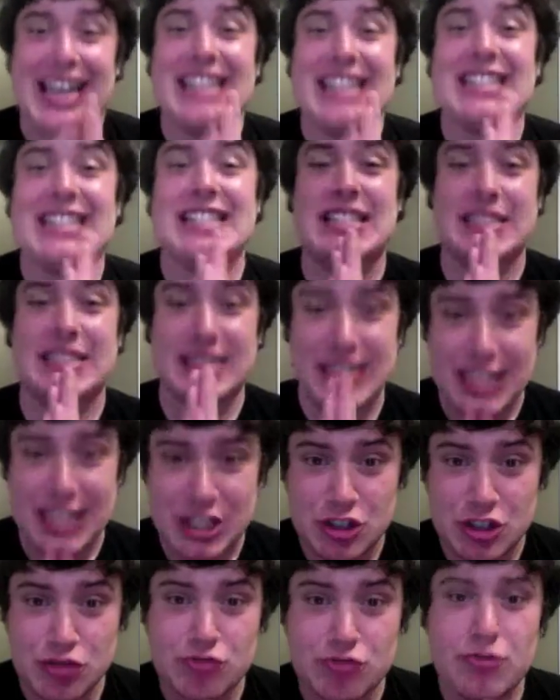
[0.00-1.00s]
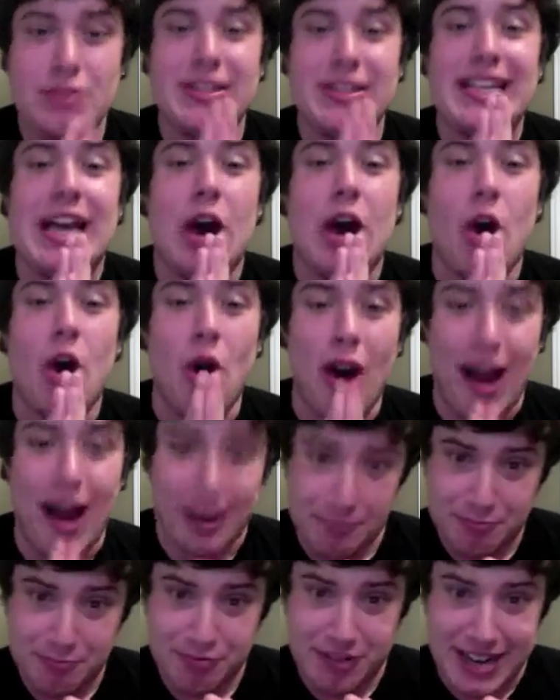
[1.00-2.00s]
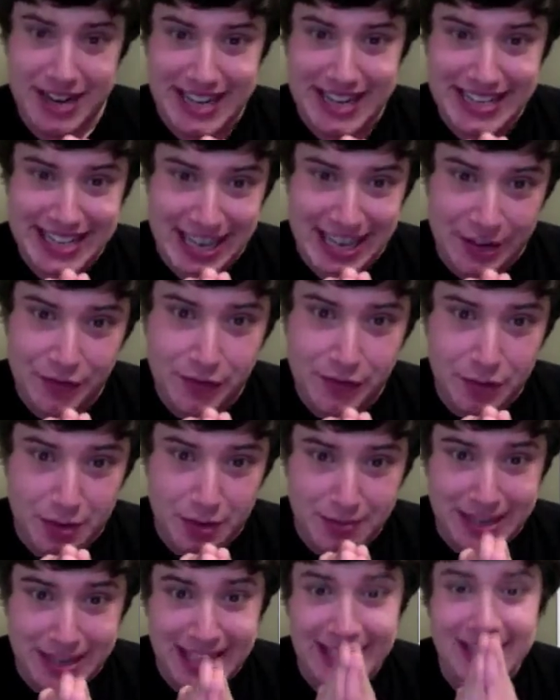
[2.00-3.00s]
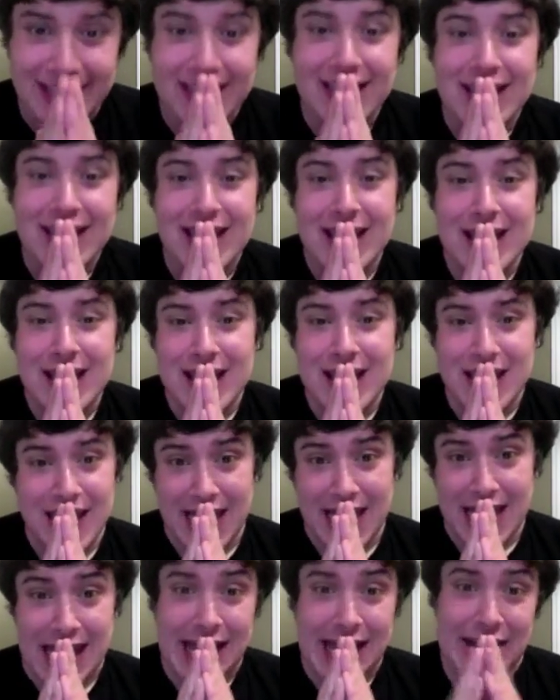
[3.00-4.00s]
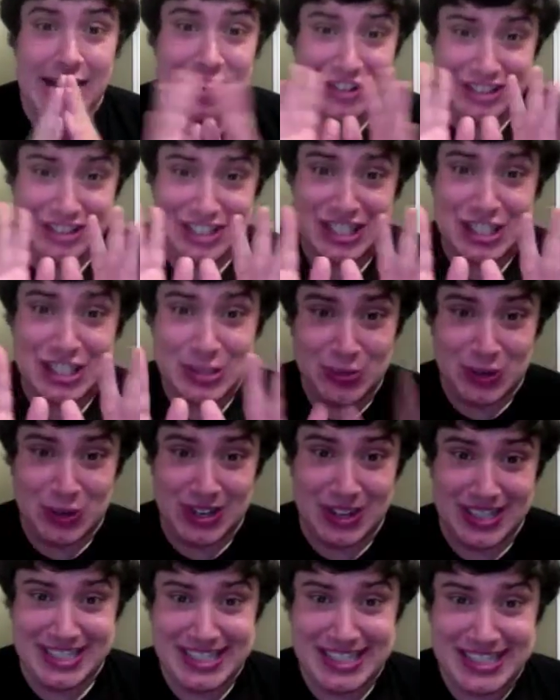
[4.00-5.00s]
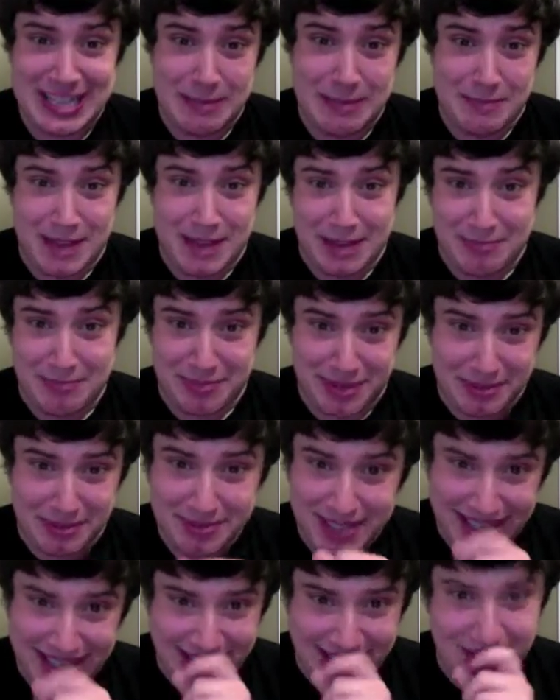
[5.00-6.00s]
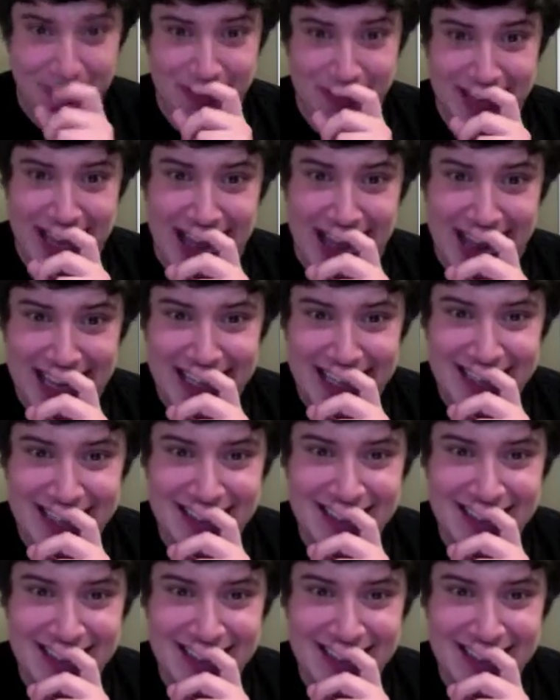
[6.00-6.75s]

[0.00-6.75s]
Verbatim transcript: It's literally heartbreaking for me and I just want to see my bubby, okay?